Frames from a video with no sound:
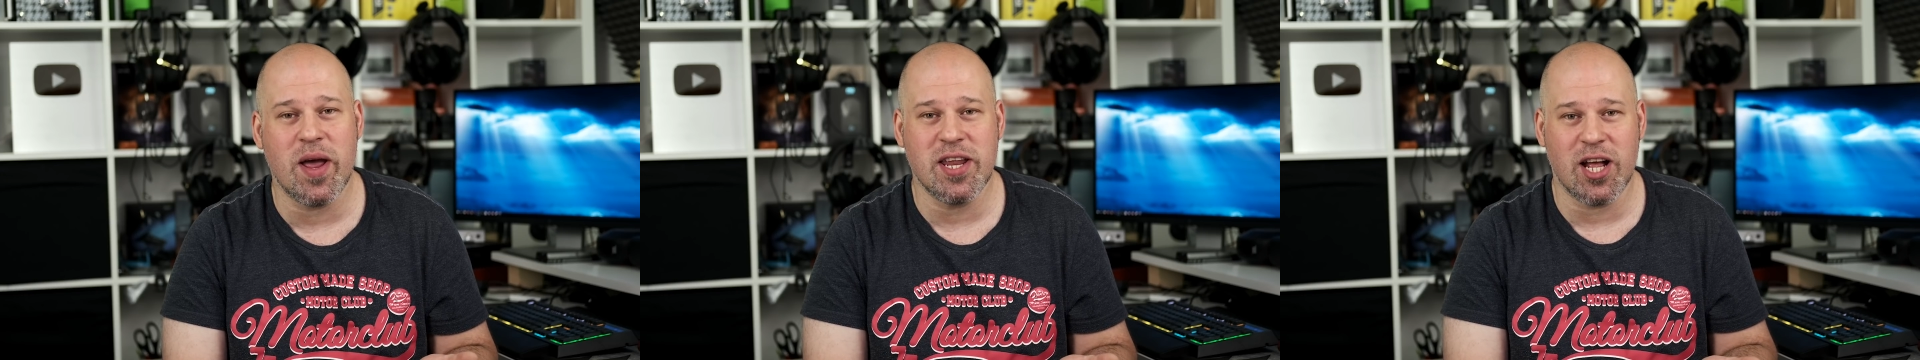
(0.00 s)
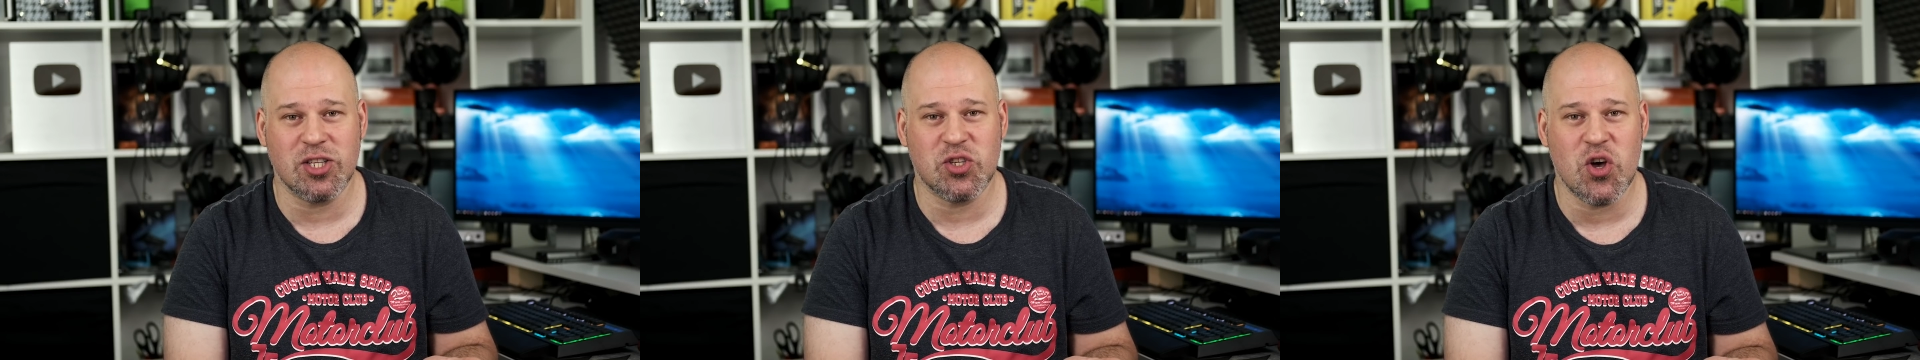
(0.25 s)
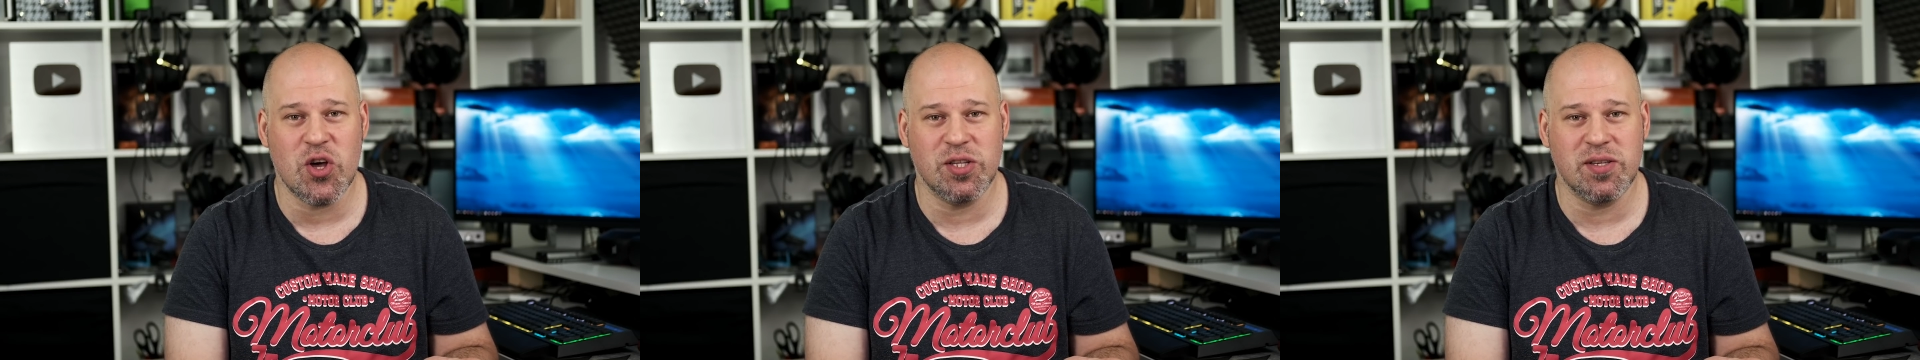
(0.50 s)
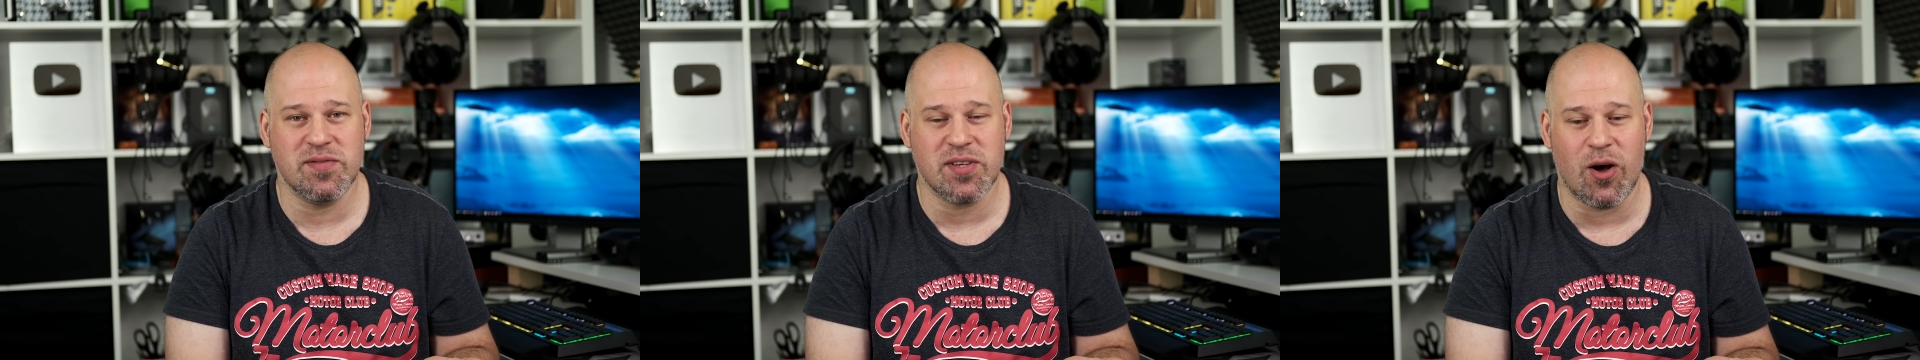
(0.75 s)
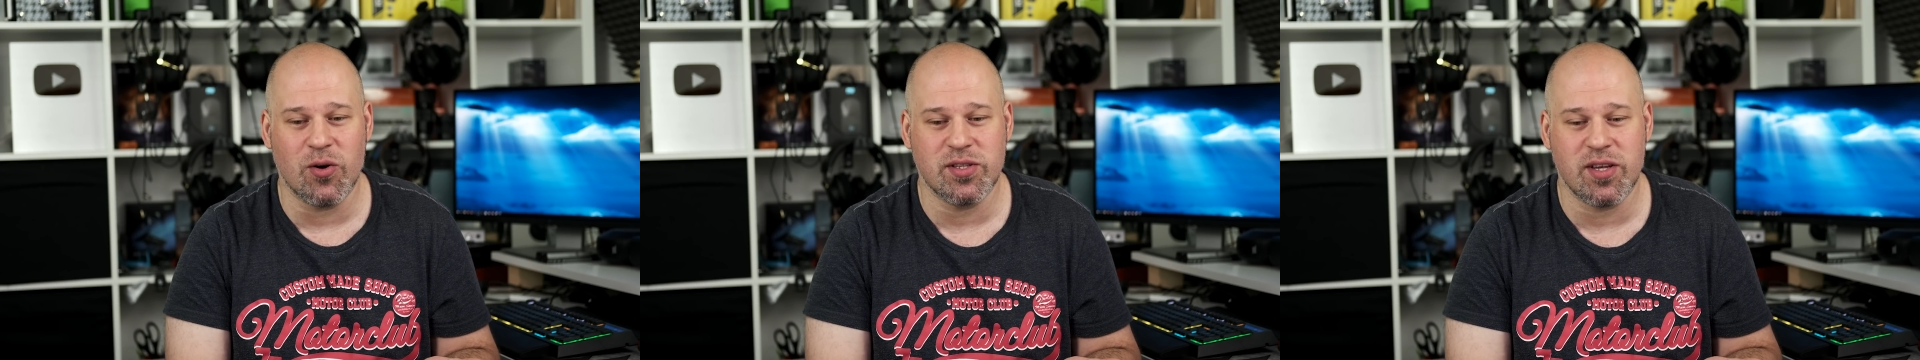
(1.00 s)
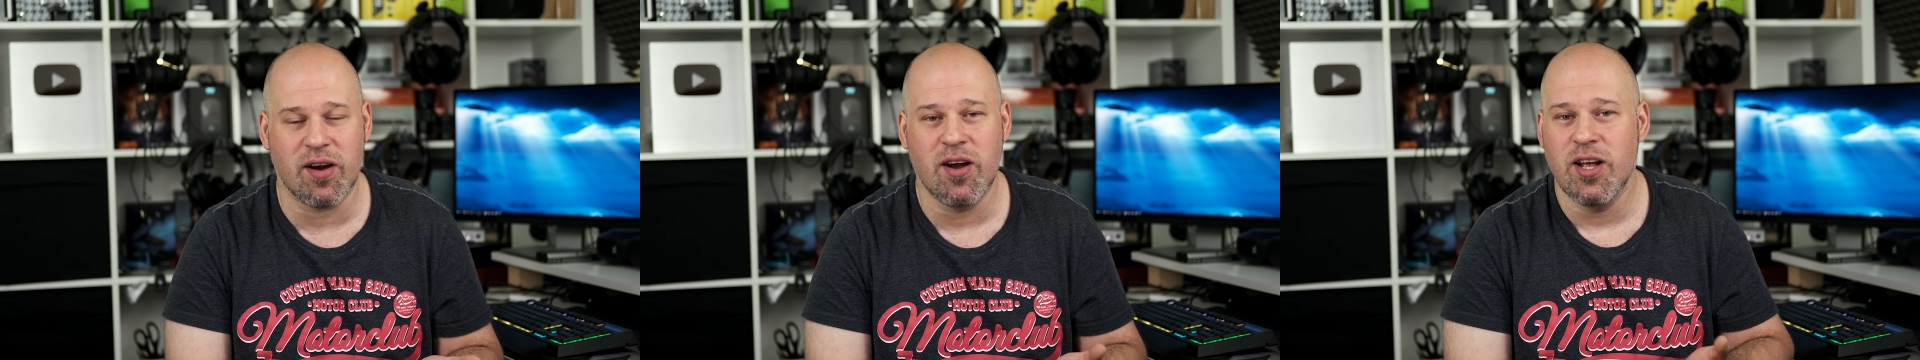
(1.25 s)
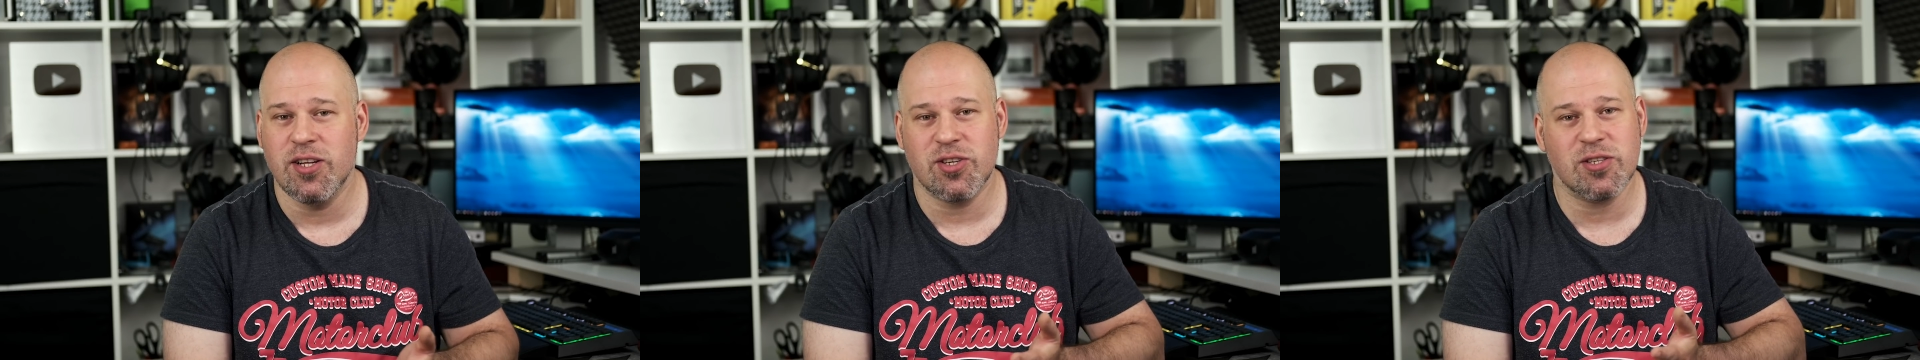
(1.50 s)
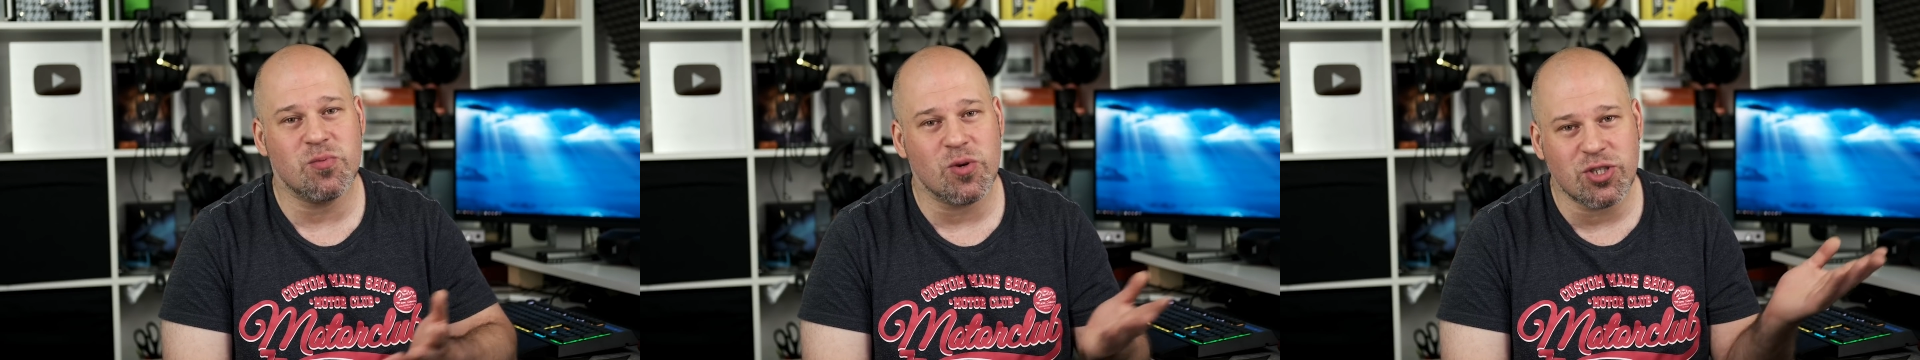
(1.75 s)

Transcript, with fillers: many alternatives out there. Just